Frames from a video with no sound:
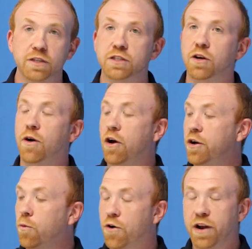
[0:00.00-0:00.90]
So in
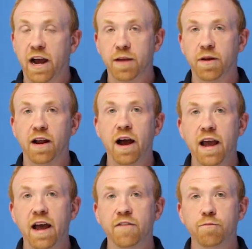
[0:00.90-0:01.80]
a Word document, I
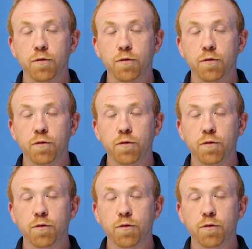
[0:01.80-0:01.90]
have